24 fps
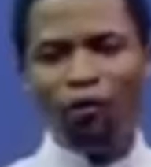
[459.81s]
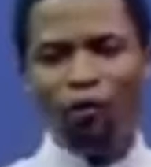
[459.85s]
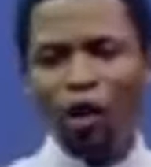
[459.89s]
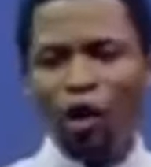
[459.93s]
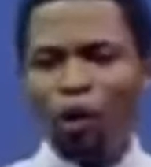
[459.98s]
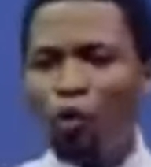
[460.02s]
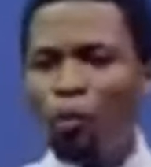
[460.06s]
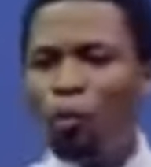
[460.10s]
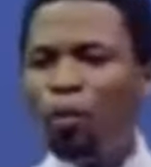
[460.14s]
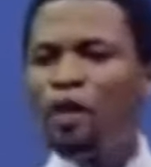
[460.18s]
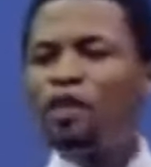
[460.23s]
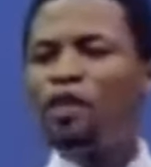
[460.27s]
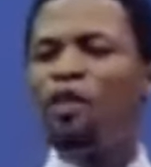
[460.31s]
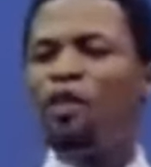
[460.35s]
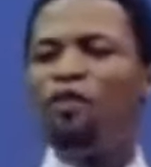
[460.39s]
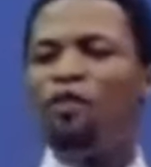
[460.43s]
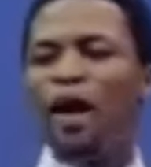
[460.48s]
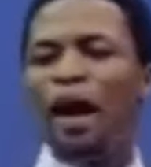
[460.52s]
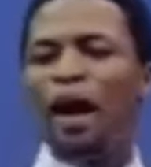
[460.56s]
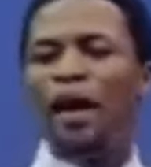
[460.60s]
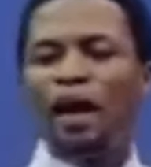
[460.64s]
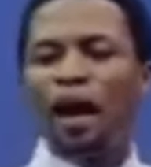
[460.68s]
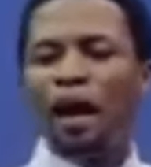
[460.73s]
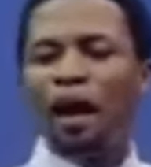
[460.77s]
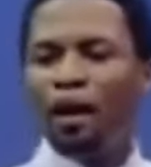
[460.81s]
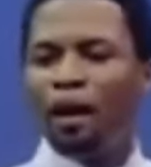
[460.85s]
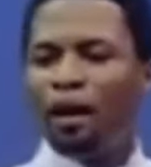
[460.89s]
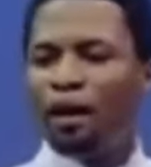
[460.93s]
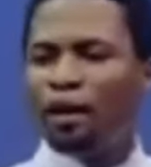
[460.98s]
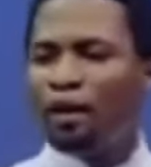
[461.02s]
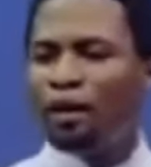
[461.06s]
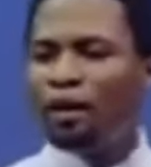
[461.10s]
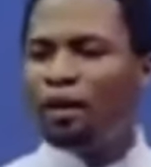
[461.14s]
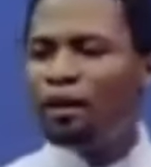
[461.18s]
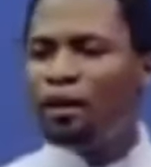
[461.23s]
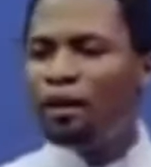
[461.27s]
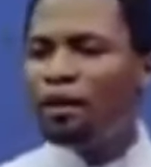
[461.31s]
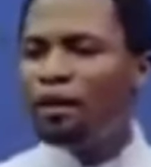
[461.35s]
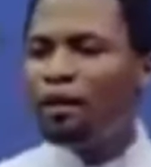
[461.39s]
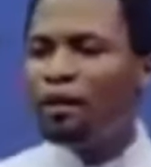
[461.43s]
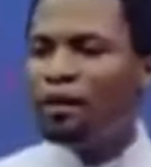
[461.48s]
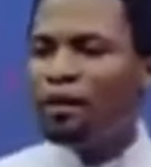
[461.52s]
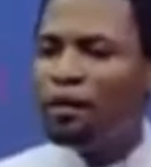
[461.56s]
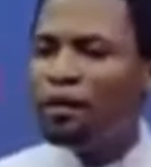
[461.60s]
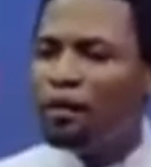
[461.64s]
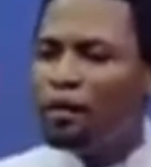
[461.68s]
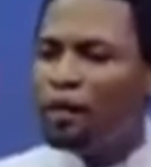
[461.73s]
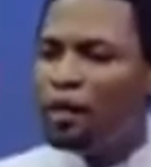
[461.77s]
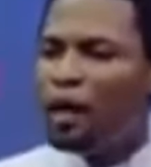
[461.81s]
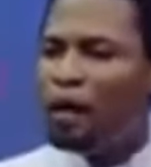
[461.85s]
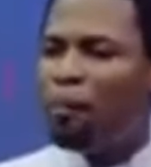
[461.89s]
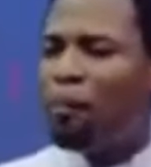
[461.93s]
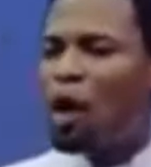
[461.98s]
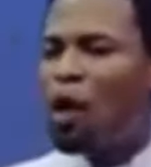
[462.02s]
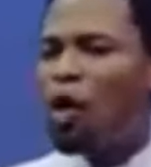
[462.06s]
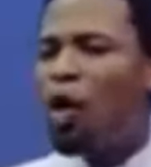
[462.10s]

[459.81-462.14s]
When you meet a father, he